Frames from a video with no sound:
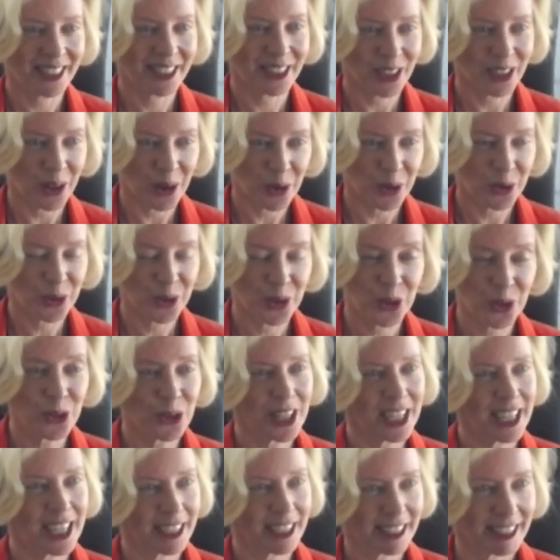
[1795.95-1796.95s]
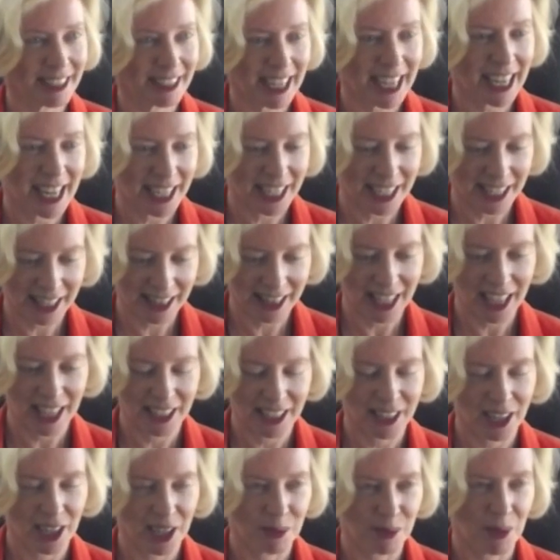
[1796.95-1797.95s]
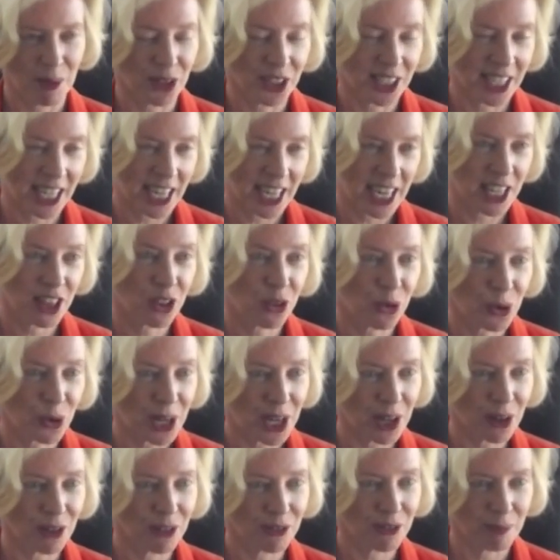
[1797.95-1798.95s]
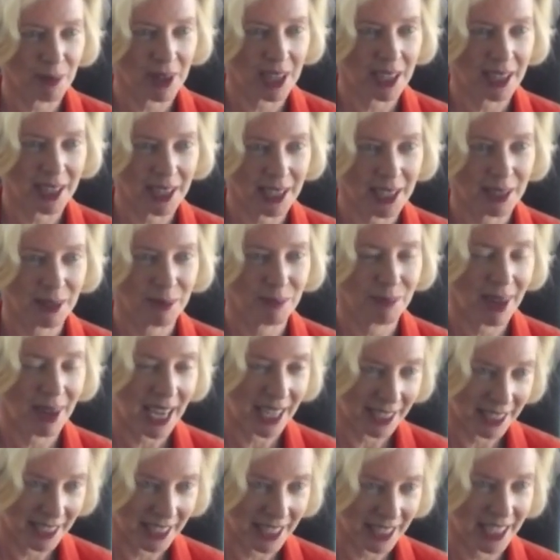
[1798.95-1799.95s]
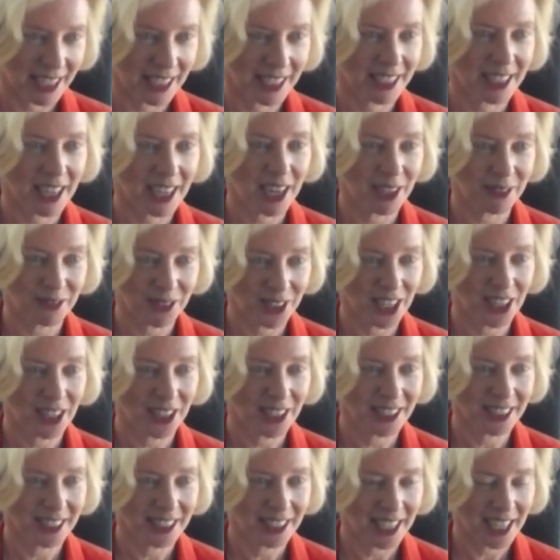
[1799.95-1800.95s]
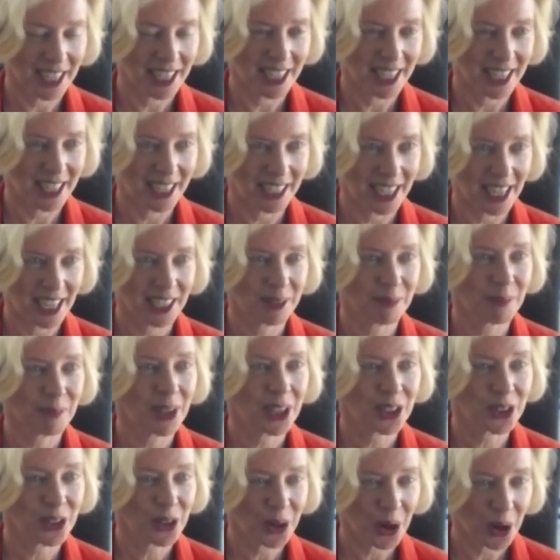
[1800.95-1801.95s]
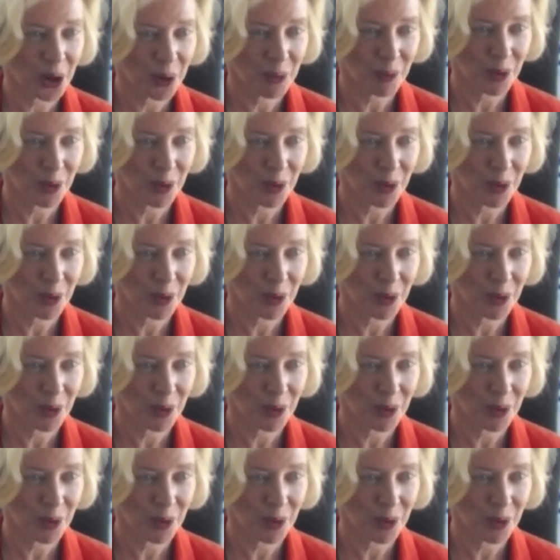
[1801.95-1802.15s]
So to the extent that I'm on day three of my mandate, I've done as much